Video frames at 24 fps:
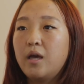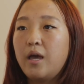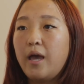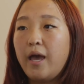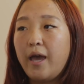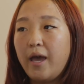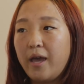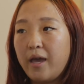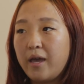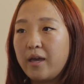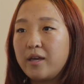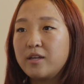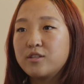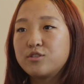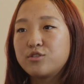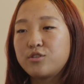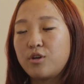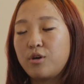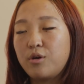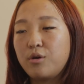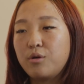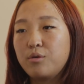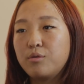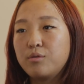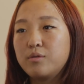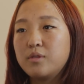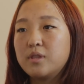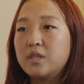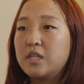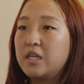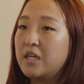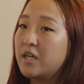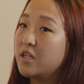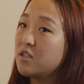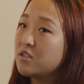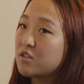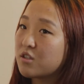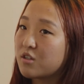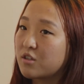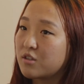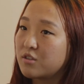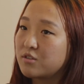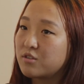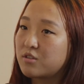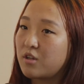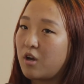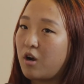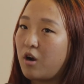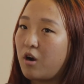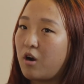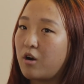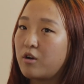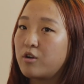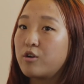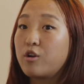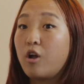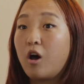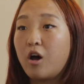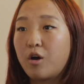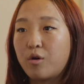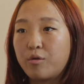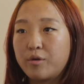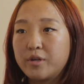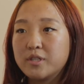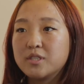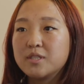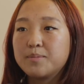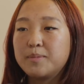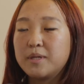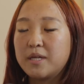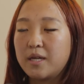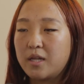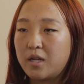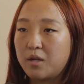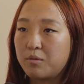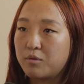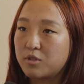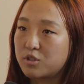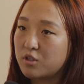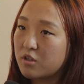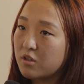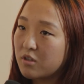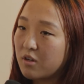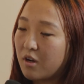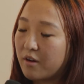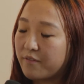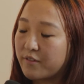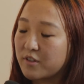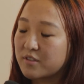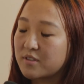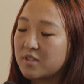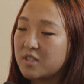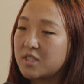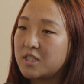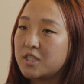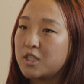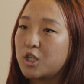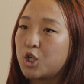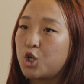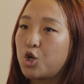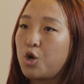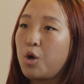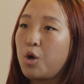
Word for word: hey, so the interns are not going to be getting return offers this year,